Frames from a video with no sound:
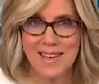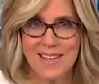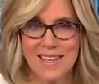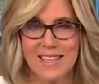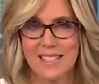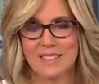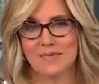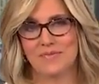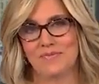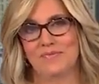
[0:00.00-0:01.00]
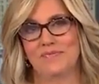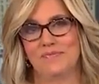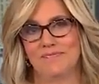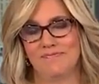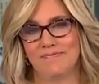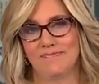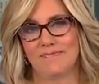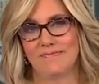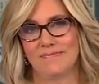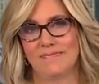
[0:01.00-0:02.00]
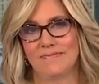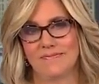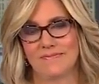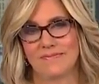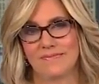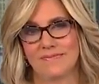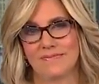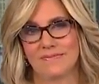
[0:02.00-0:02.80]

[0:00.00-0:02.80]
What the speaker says: (silent)